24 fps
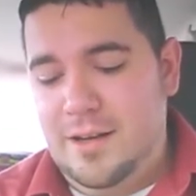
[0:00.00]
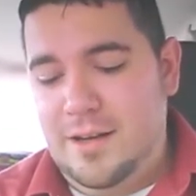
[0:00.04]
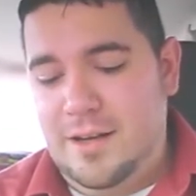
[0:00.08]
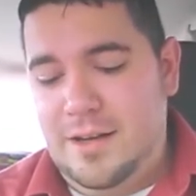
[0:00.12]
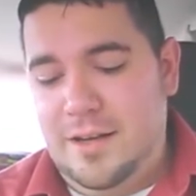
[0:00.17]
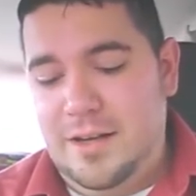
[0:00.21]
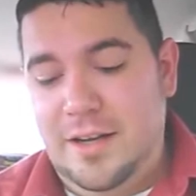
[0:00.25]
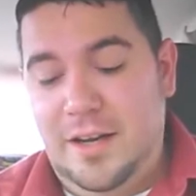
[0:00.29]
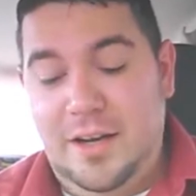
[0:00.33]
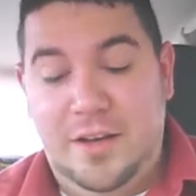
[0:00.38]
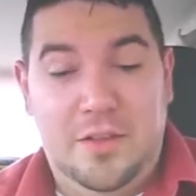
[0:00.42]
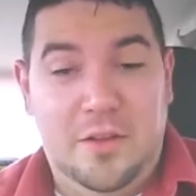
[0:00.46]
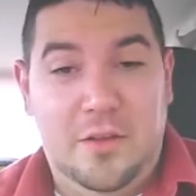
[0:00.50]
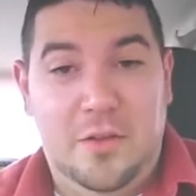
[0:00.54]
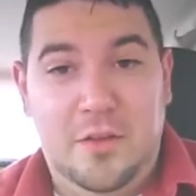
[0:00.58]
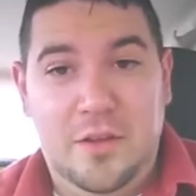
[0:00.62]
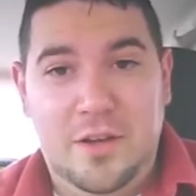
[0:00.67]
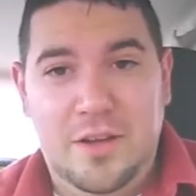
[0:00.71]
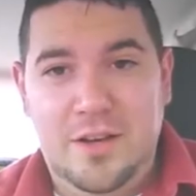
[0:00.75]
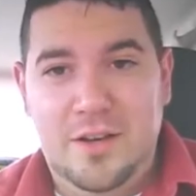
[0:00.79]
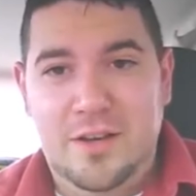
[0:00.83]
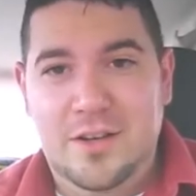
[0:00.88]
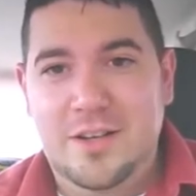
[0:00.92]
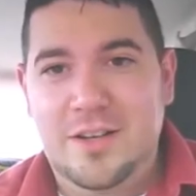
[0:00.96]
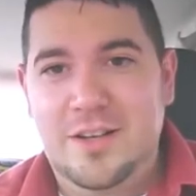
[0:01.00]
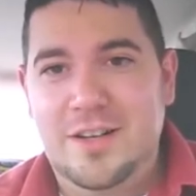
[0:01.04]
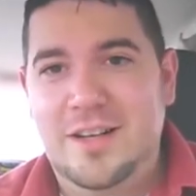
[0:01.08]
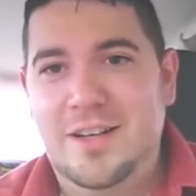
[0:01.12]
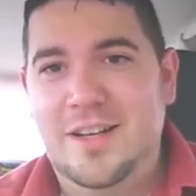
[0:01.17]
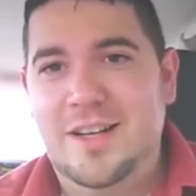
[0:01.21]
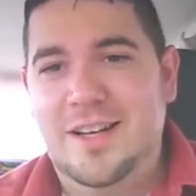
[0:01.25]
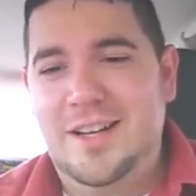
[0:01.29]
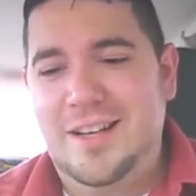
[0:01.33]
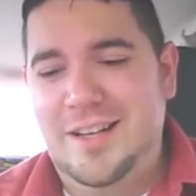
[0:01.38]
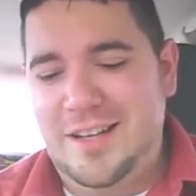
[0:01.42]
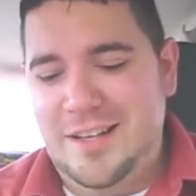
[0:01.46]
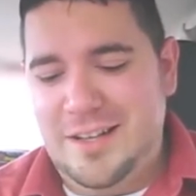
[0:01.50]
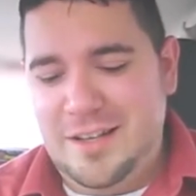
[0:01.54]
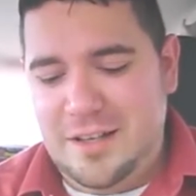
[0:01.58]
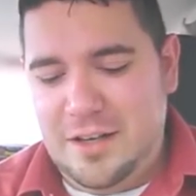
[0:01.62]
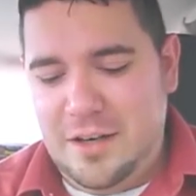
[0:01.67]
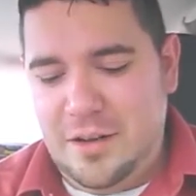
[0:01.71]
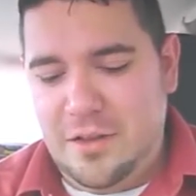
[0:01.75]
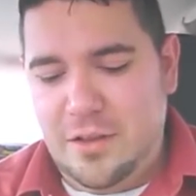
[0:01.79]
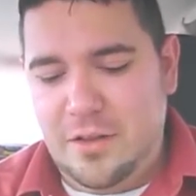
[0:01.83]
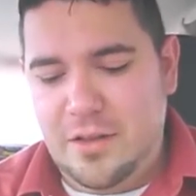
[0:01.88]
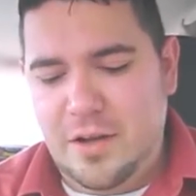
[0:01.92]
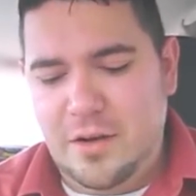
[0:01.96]
in the theater.
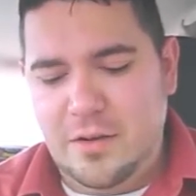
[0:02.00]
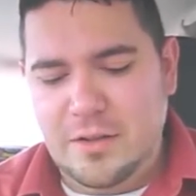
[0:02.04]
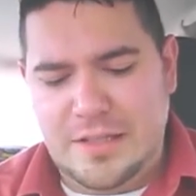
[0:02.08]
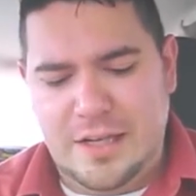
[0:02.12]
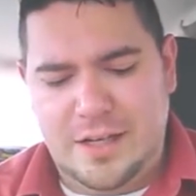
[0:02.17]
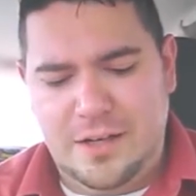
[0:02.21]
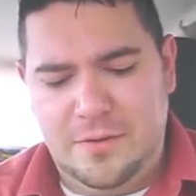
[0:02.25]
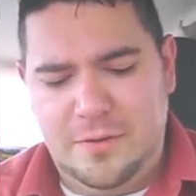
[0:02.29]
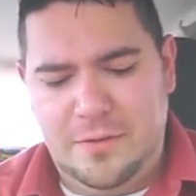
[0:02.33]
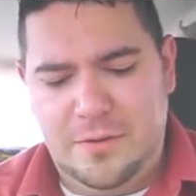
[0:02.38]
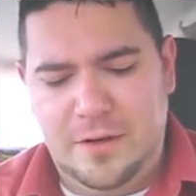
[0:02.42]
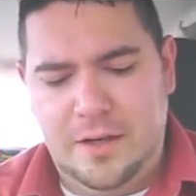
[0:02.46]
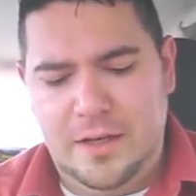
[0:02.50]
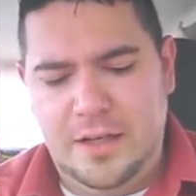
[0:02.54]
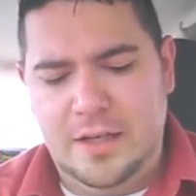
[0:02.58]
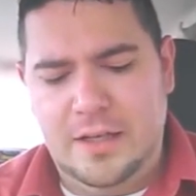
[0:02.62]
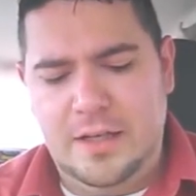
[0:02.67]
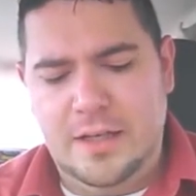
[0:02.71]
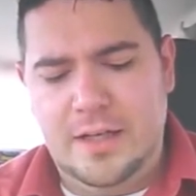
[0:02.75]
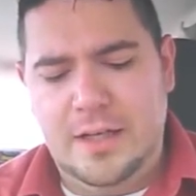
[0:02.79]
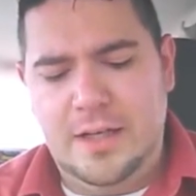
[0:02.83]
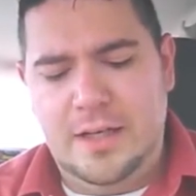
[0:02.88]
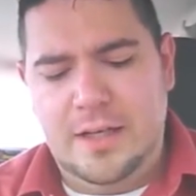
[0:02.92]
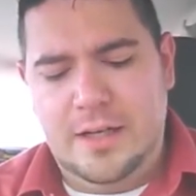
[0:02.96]
And I thought that was kind of funny.